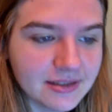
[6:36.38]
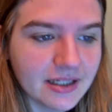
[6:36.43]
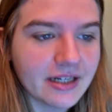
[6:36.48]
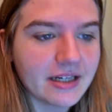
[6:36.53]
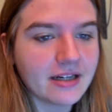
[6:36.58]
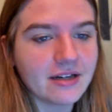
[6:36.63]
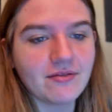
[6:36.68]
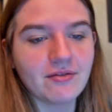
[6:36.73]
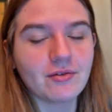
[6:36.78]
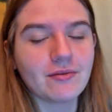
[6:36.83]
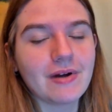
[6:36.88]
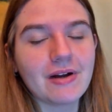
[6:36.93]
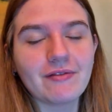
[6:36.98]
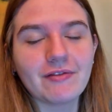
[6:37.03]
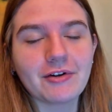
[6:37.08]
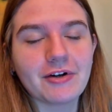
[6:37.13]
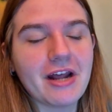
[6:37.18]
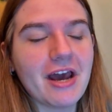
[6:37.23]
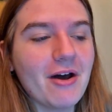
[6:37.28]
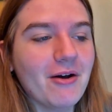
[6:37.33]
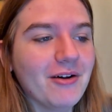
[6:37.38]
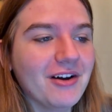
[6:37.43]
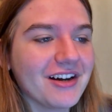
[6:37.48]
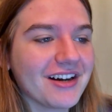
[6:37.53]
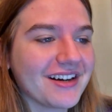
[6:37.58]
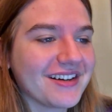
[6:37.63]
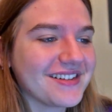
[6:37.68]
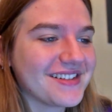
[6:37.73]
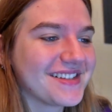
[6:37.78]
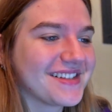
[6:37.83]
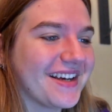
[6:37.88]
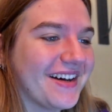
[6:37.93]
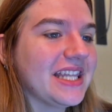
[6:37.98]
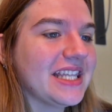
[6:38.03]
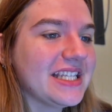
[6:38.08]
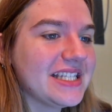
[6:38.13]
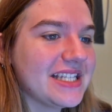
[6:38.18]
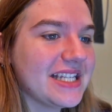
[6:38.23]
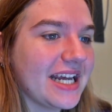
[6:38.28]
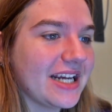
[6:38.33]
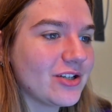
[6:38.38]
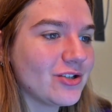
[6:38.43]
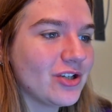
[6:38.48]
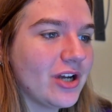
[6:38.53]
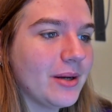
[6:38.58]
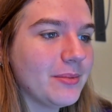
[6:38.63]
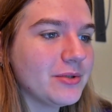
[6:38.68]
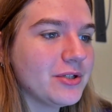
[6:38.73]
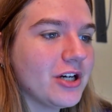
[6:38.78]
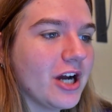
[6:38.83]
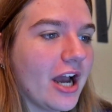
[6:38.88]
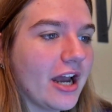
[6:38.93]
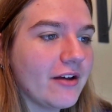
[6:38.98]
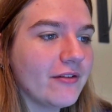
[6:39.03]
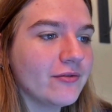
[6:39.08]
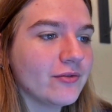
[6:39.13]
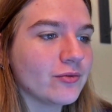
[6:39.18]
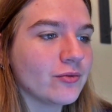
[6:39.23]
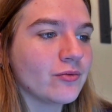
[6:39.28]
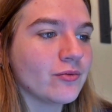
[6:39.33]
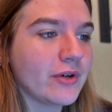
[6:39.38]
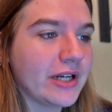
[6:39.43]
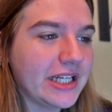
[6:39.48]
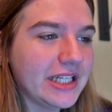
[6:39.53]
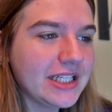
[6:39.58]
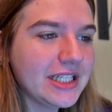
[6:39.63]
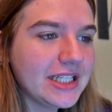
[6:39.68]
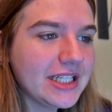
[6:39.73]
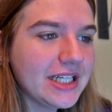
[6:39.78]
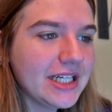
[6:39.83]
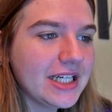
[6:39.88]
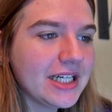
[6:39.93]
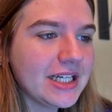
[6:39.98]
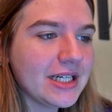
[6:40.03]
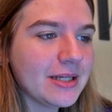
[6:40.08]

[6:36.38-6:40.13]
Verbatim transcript: I didn't even write for an hour. So this next chapter I've written